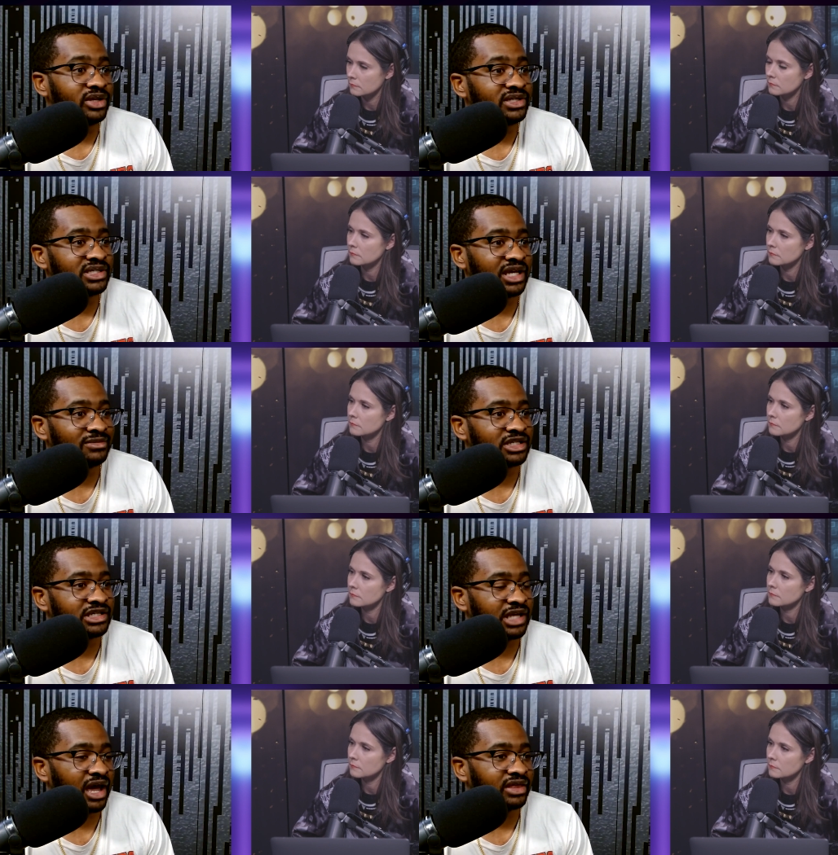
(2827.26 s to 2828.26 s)
Speaker 1: these teams
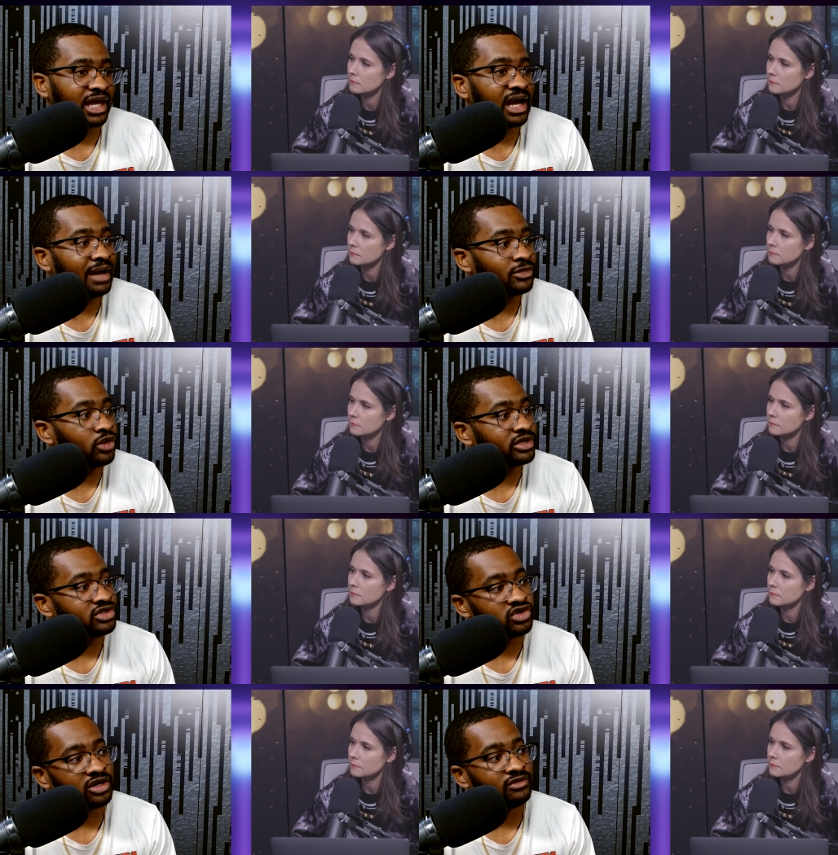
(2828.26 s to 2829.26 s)
decide that I'm going
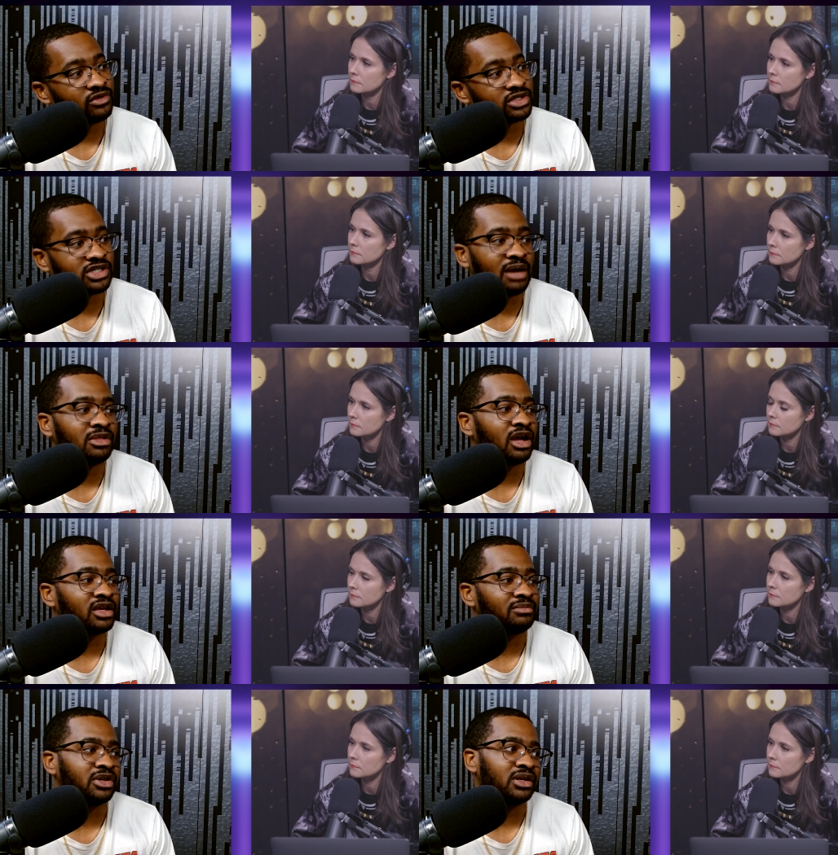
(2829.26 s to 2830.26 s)
to trade for a shot
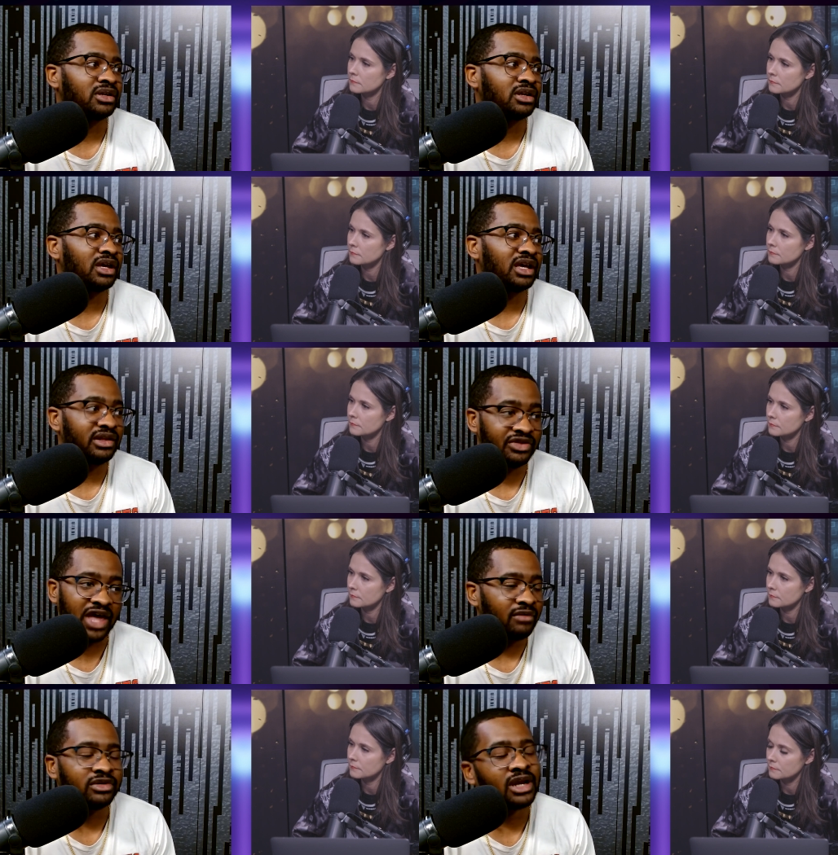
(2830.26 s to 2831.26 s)
blocking big? And
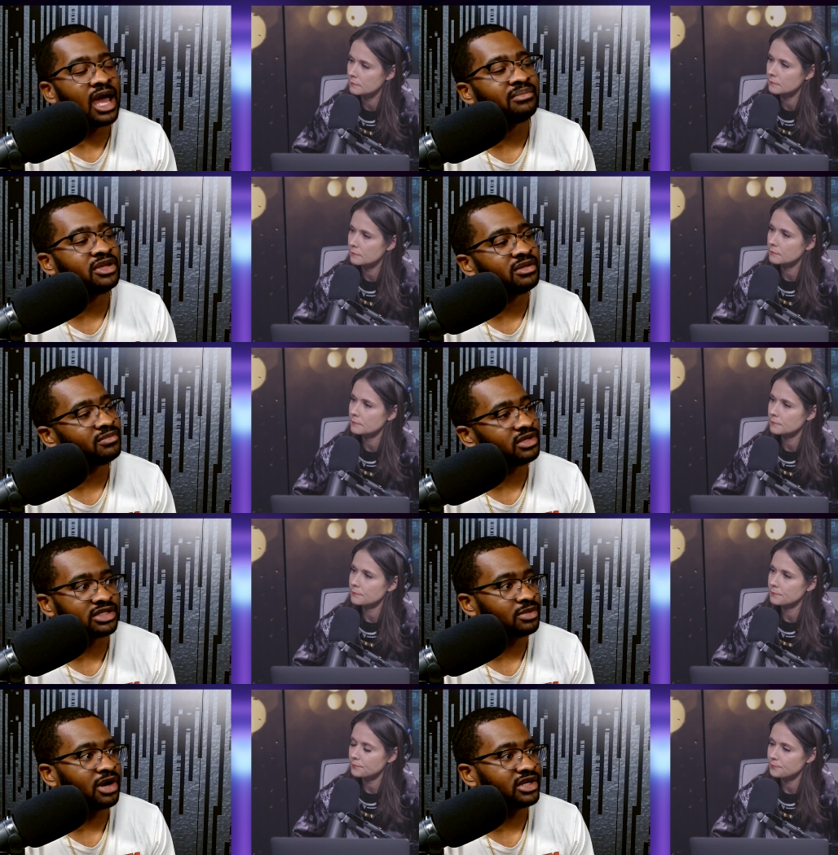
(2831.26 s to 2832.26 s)
that would not be the,
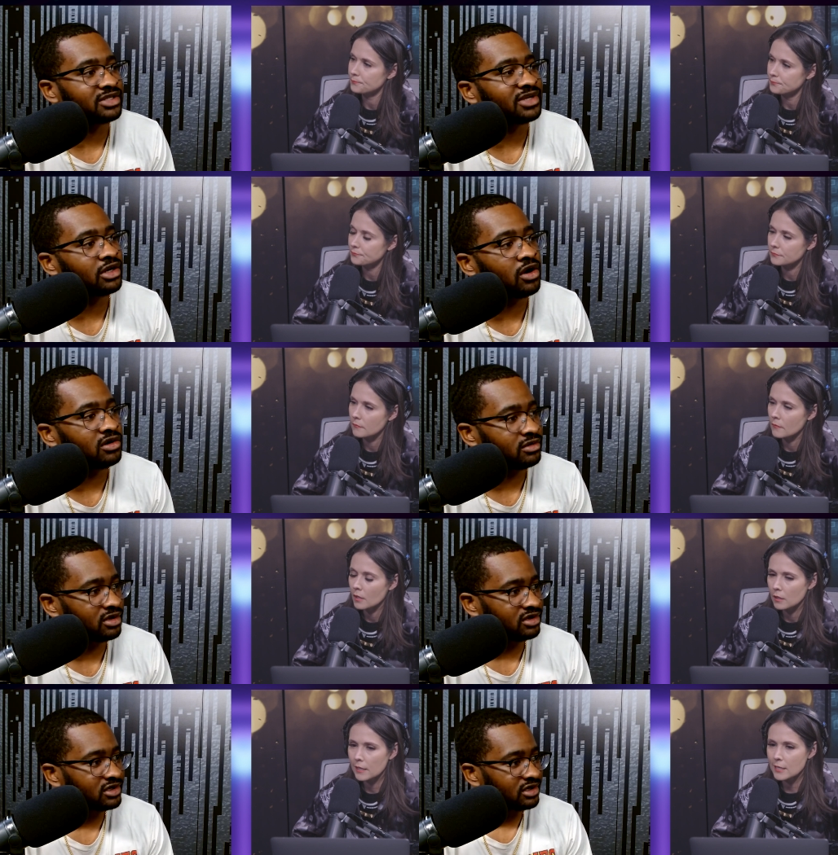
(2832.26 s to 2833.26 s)
a surprise to me at all.
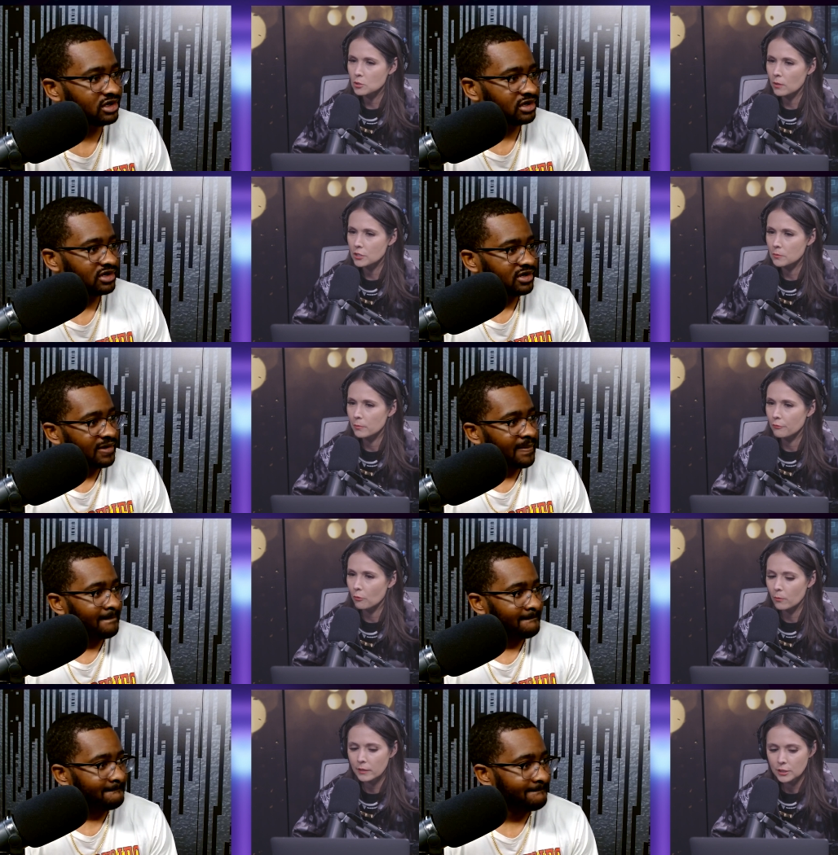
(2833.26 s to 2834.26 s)
Speaker 2: Last question
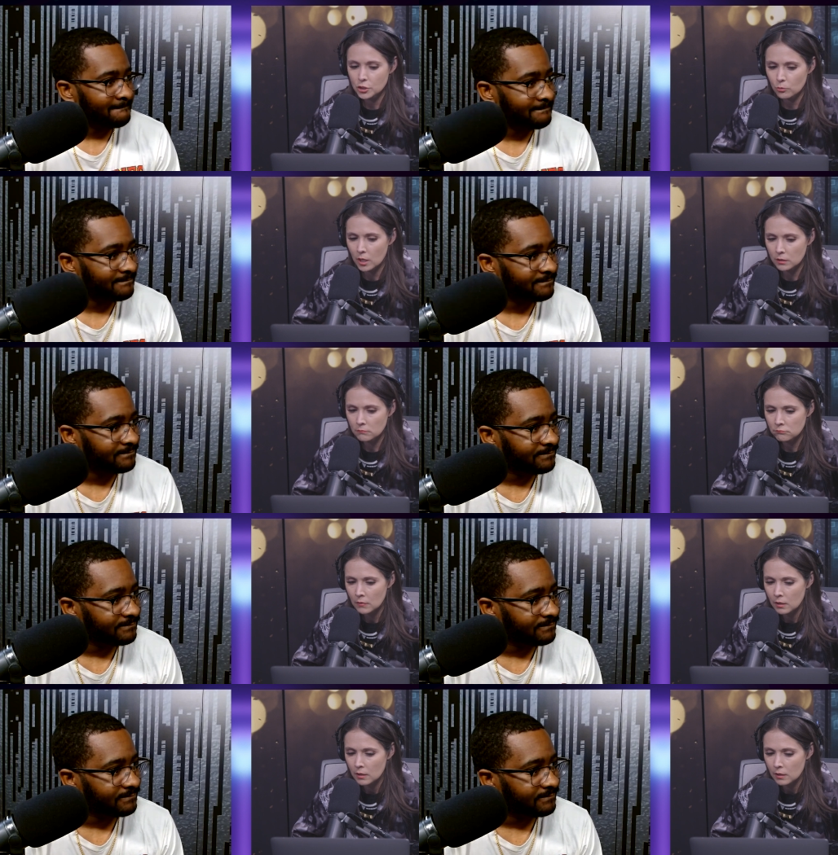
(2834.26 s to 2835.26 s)
before we let you run
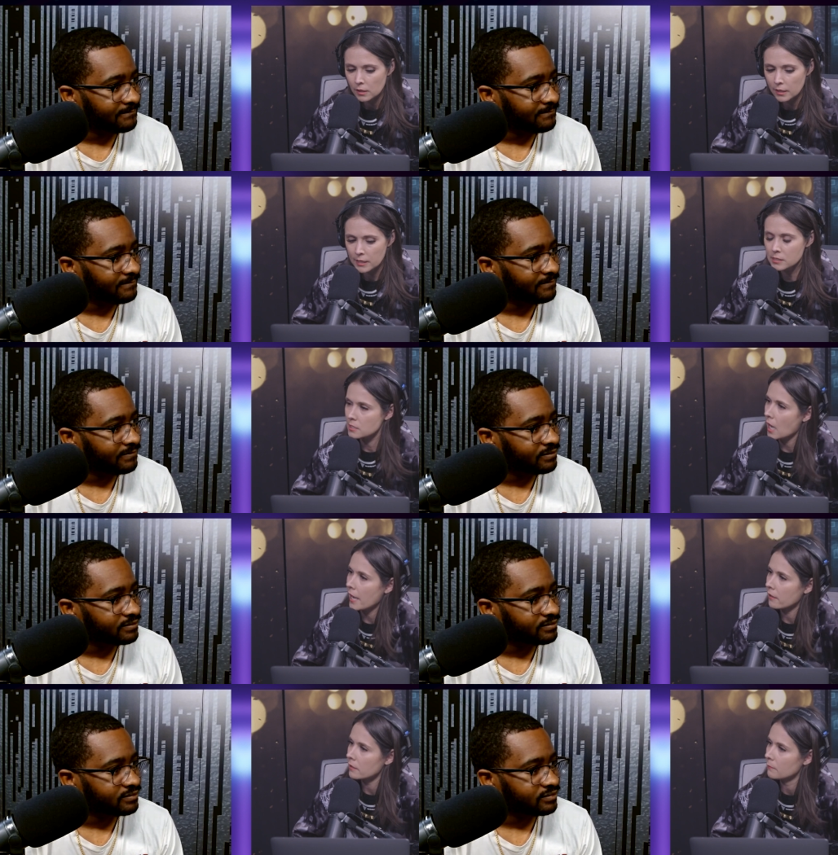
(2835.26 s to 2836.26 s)
Is
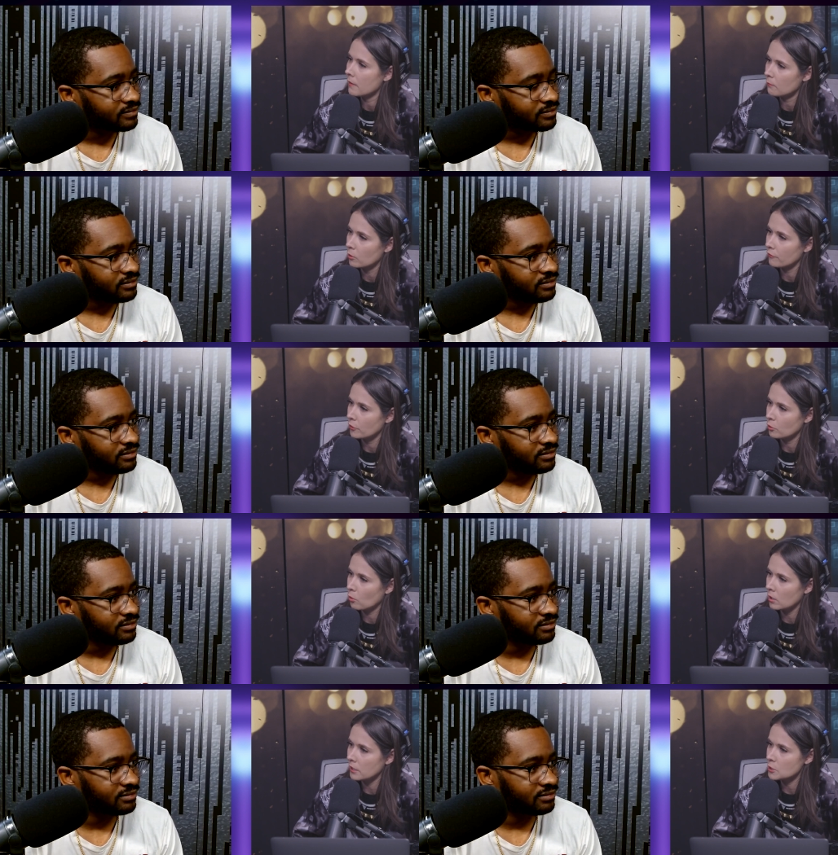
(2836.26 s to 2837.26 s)
Zion a member of the New
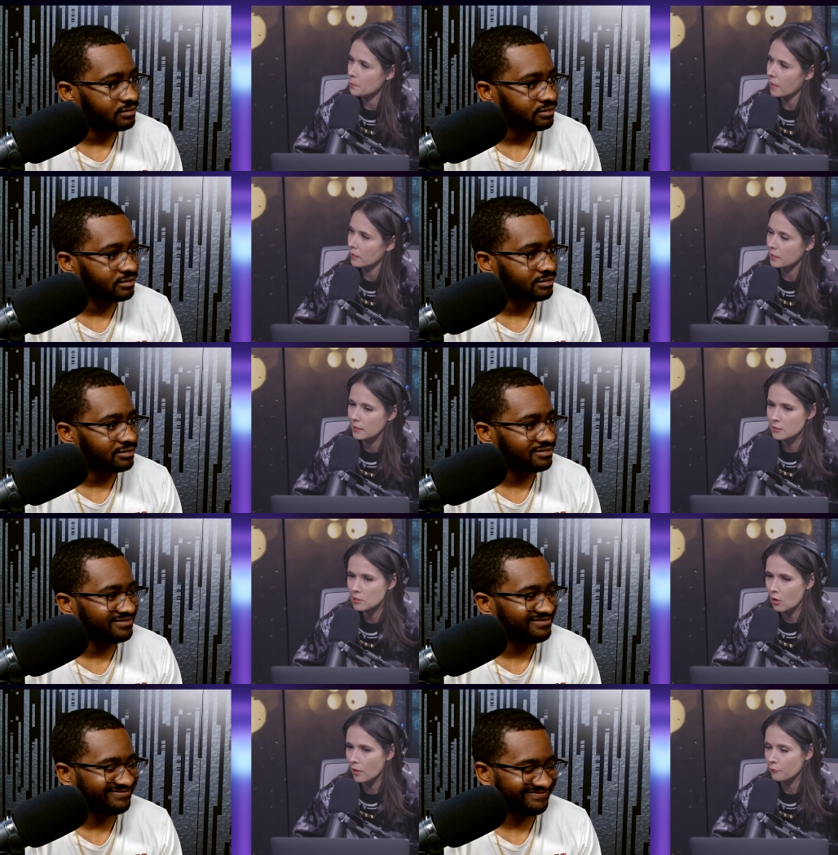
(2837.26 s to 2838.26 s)
Orleans Pelicans
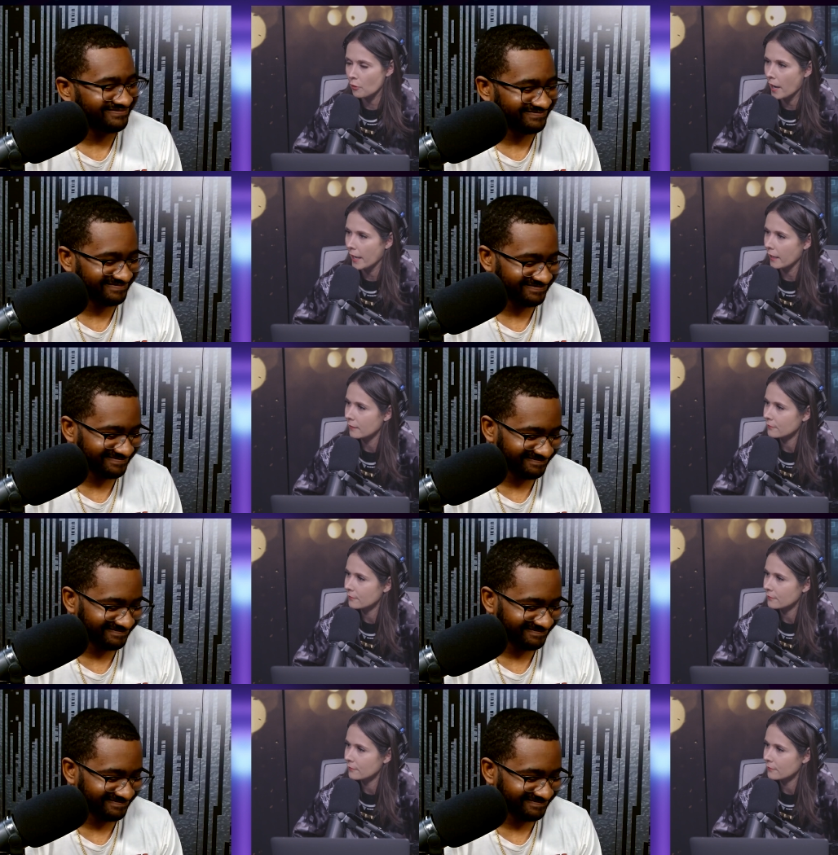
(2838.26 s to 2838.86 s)
on Friday?